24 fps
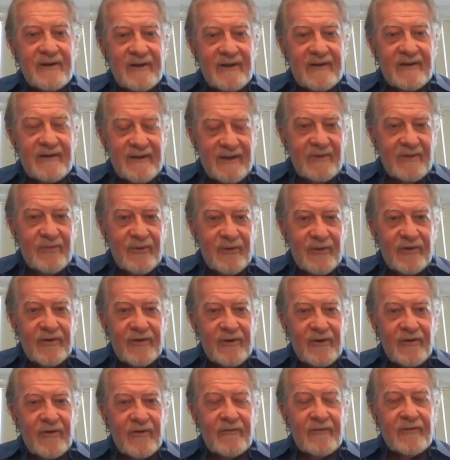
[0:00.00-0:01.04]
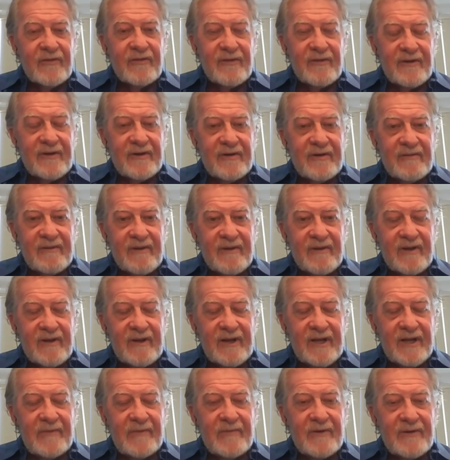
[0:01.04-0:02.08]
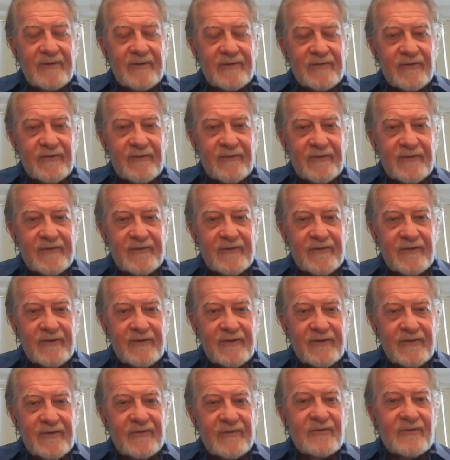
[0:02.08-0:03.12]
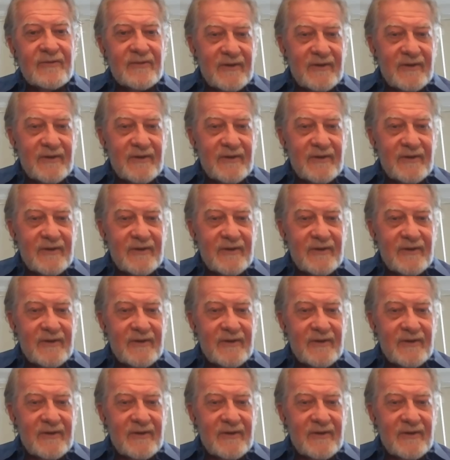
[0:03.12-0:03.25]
and then put it over the labial surface of the tooth,